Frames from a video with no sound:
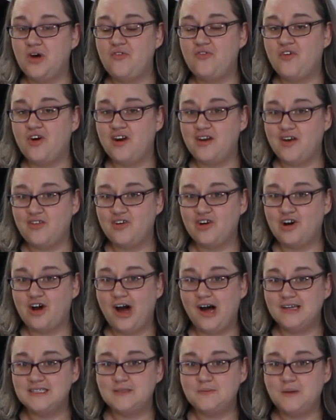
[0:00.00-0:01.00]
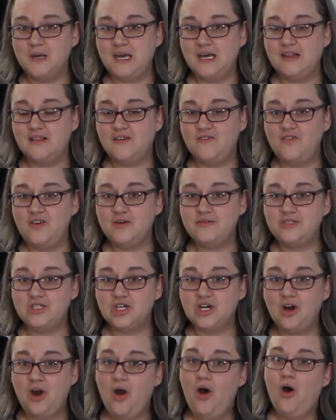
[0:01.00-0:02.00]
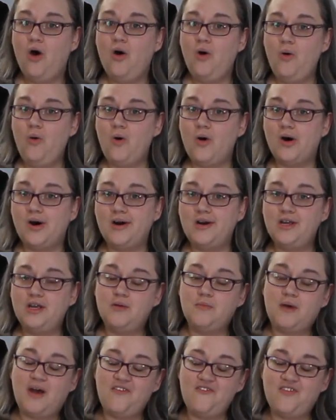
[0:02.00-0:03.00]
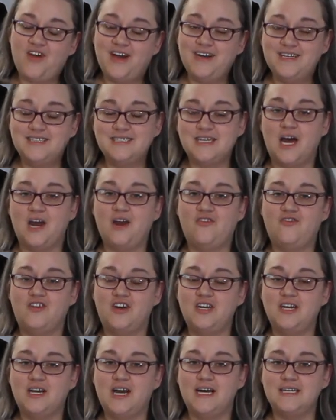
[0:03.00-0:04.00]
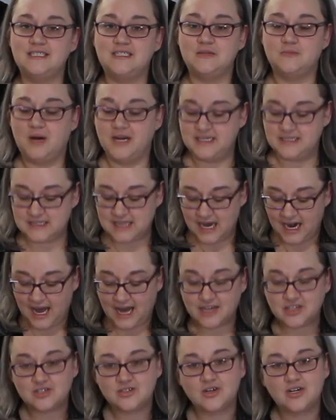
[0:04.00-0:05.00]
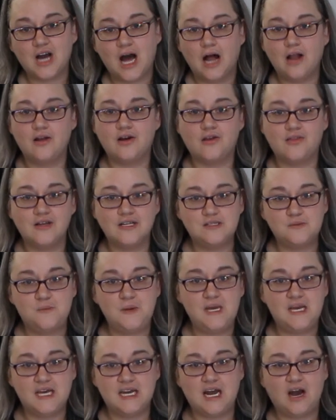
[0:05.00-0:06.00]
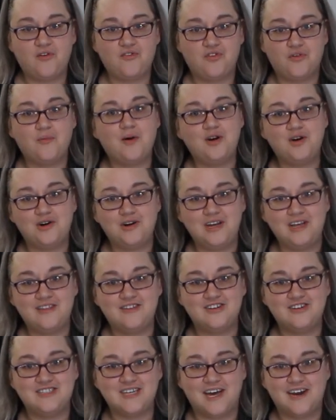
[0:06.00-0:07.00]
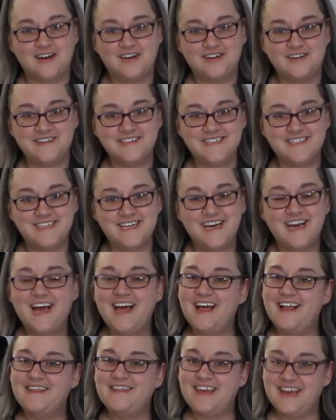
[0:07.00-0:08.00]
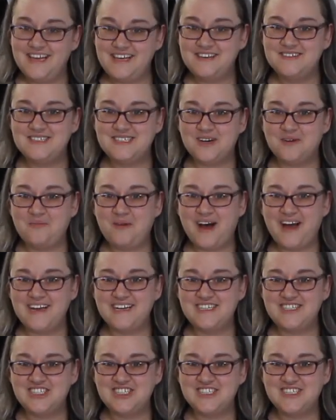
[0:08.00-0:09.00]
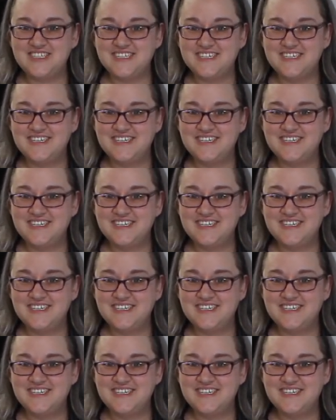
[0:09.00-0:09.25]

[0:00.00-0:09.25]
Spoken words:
for another cosplay in the future, or you might find it's kind of fun to customize that extra color that's peeking out from underneath your tentacles. Thank you so much!